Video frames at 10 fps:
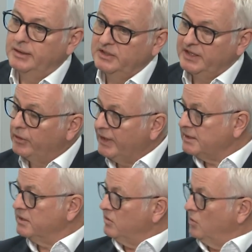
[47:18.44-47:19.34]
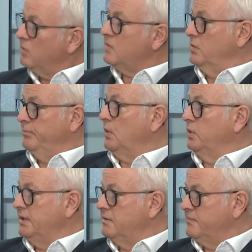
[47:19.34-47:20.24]
directors are also
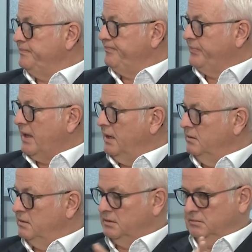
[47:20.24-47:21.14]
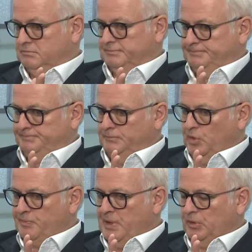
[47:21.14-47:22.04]
employees, and
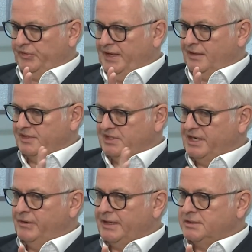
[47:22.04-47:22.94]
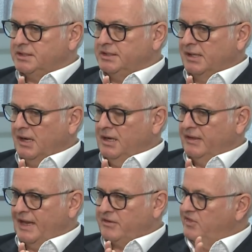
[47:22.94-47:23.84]
most people think as a director
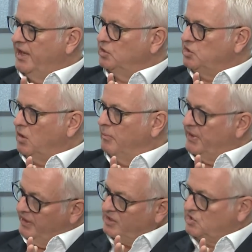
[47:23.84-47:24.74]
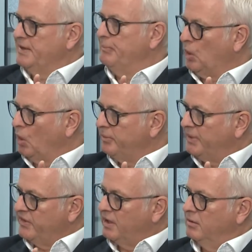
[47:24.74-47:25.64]
that's their job, but they're actually employed
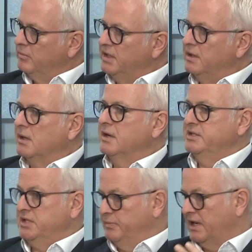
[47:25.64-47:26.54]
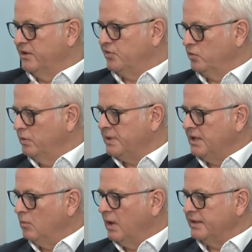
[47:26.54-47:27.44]
by the company, typically through a
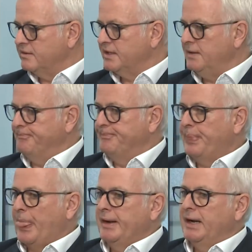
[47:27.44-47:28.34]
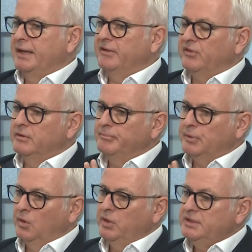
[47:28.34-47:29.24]
PAYE scheme. And if they're
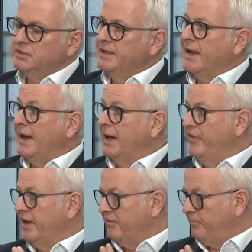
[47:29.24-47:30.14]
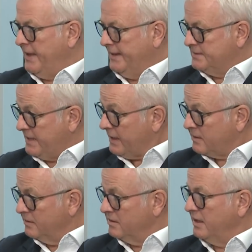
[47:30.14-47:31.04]
employed and they have paid
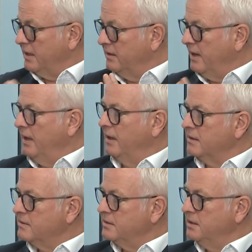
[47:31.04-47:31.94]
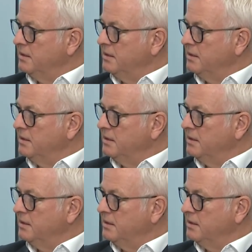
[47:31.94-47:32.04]
taxes and NIC,